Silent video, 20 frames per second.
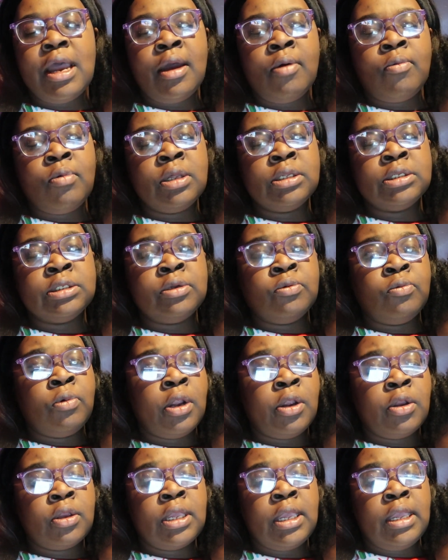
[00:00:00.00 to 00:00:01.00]
I wasn't
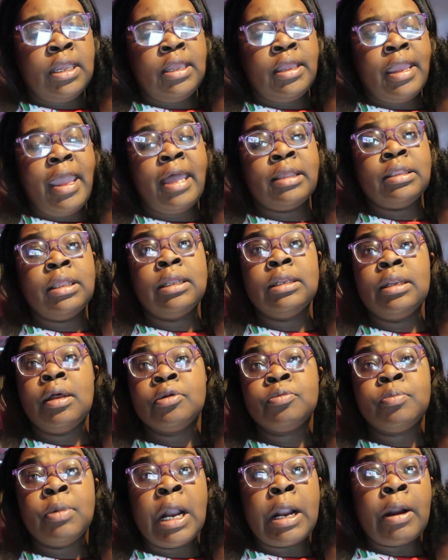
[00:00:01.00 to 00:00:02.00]
working. As I
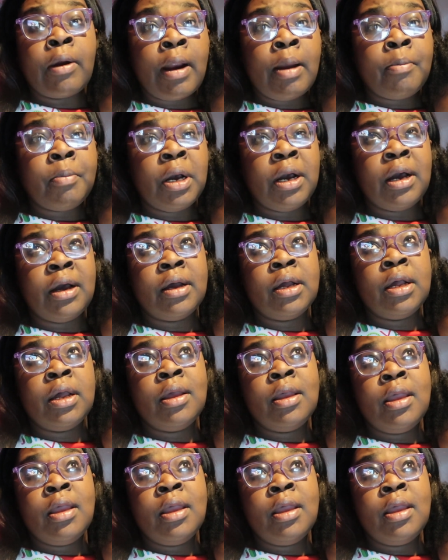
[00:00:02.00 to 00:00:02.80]
lost my grandma,